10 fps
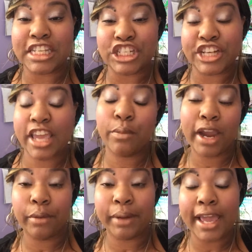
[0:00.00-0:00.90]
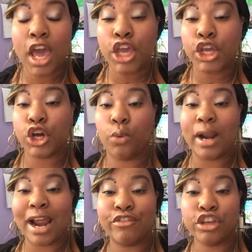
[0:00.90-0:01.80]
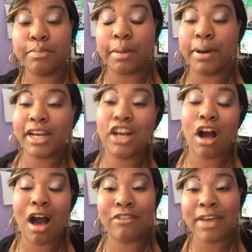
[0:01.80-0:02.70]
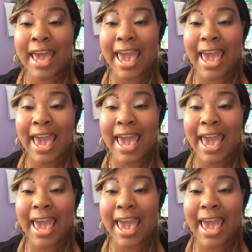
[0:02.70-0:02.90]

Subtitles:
January, you know, whatever you've been putting off.